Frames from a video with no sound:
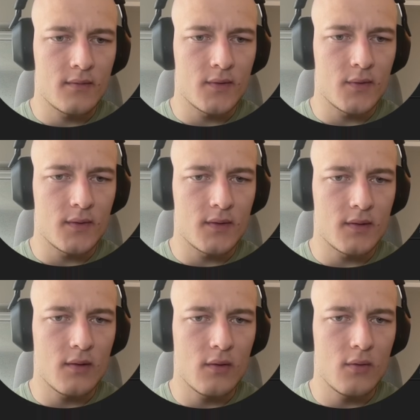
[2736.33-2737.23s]
So it's
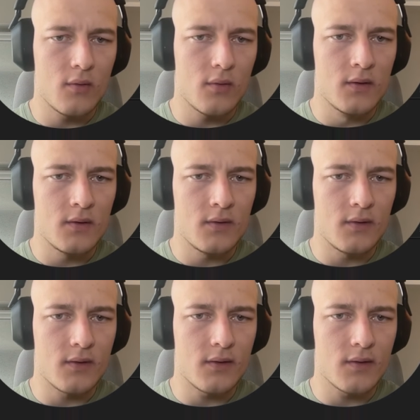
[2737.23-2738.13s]
slow,
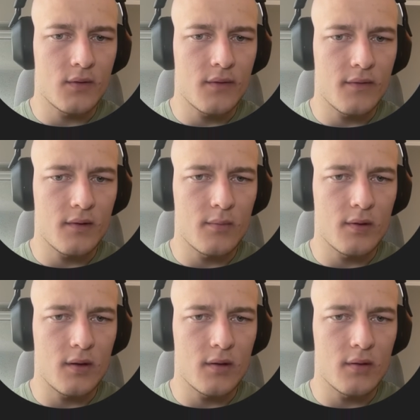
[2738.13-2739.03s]
it's on screen for a little bit
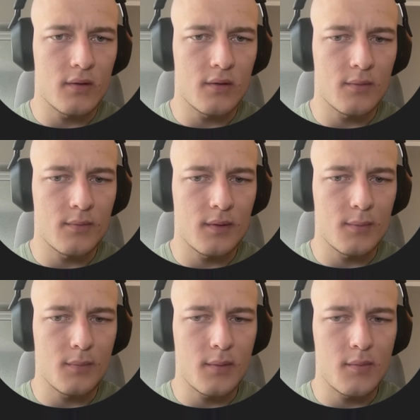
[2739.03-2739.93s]
longer,
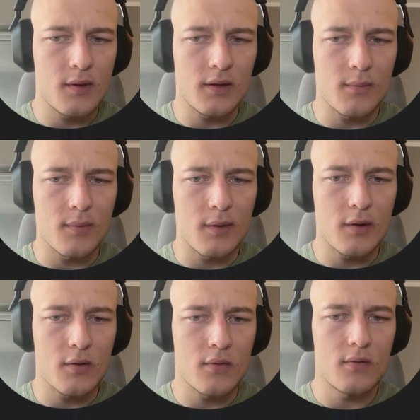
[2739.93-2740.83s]
maybe make it a bit bigger.